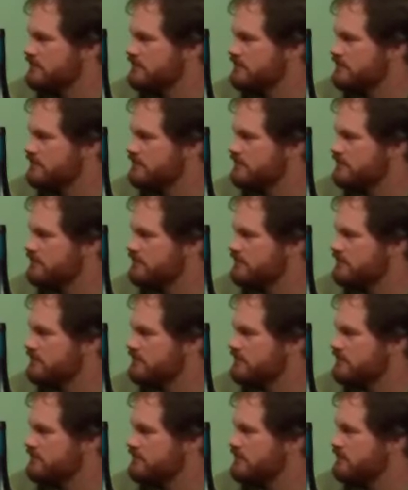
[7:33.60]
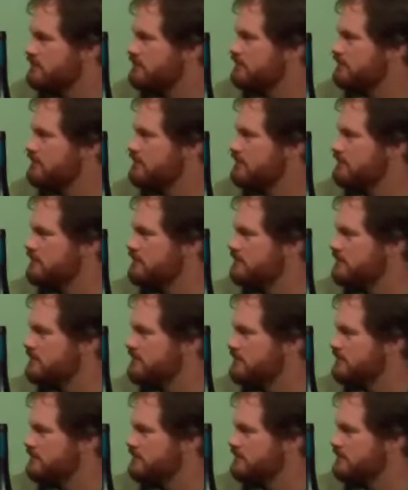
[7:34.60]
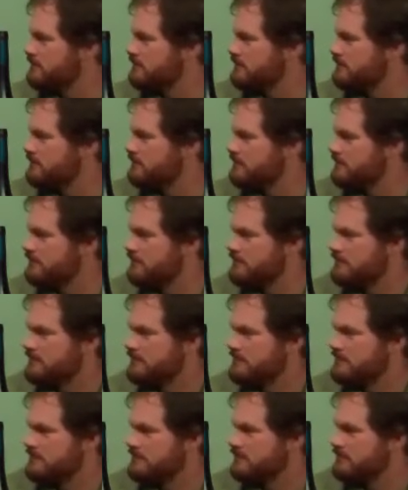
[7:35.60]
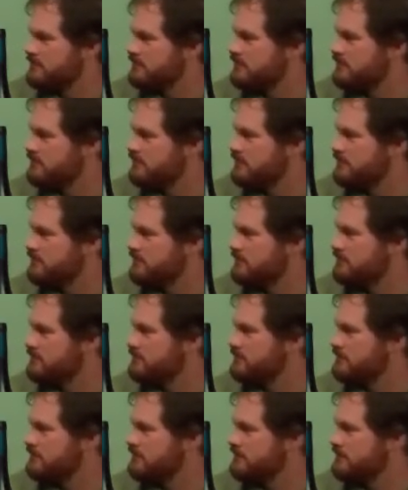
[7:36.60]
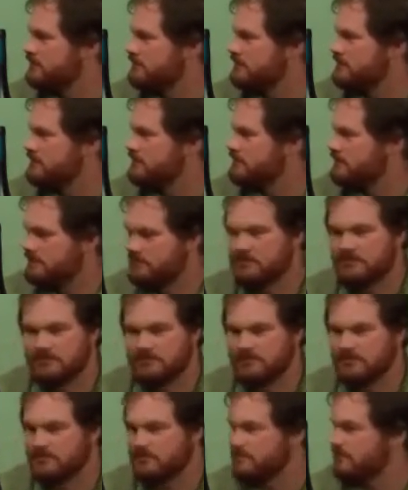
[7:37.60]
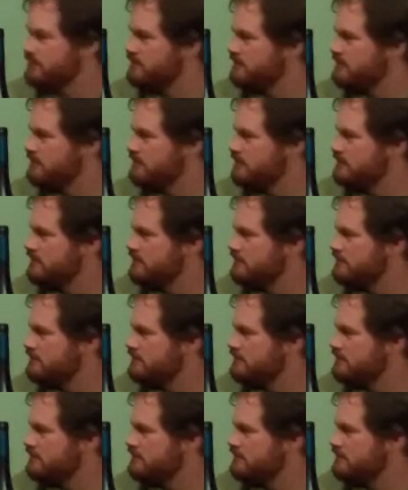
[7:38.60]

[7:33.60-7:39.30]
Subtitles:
[no speech]